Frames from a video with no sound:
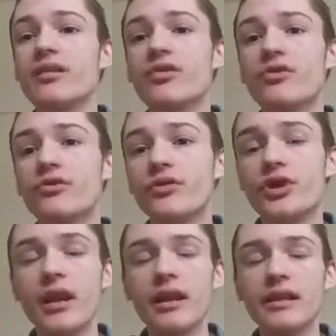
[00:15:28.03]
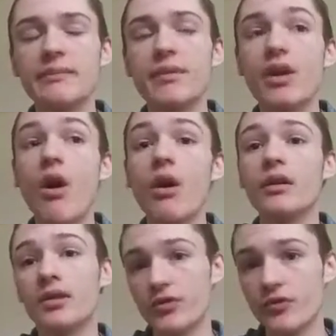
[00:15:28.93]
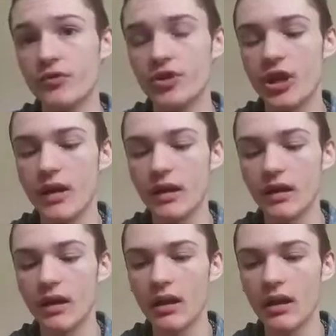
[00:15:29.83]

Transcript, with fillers: excruciating. It's beyond excruciating.